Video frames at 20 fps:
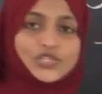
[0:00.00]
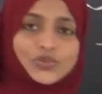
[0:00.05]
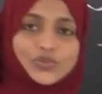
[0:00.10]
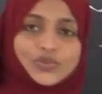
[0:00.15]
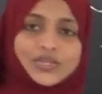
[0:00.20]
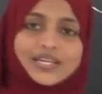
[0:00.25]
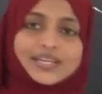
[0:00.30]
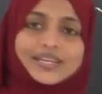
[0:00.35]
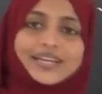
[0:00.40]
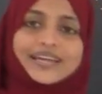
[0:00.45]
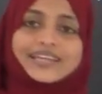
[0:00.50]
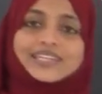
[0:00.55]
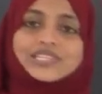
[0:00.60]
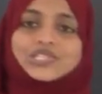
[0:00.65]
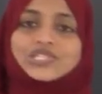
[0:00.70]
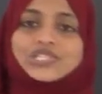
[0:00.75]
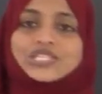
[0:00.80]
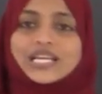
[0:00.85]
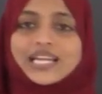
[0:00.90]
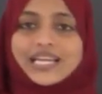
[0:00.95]
to the
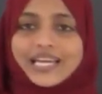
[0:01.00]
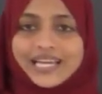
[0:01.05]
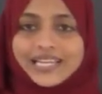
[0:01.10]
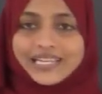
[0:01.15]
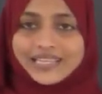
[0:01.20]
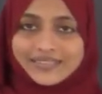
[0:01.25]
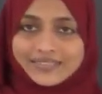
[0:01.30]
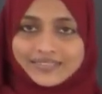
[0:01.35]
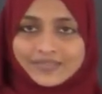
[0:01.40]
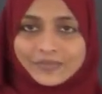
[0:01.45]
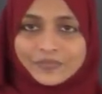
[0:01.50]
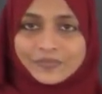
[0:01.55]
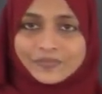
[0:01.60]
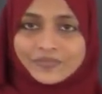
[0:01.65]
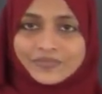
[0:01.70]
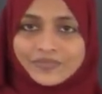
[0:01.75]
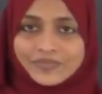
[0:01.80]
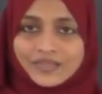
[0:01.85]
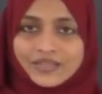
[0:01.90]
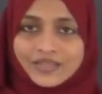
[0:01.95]
next layer.
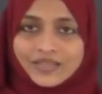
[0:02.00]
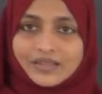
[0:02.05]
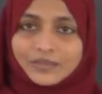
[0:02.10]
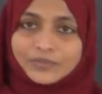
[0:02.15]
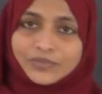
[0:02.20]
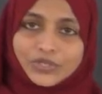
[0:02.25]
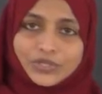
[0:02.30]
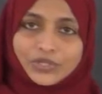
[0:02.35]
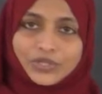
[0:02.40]
Come to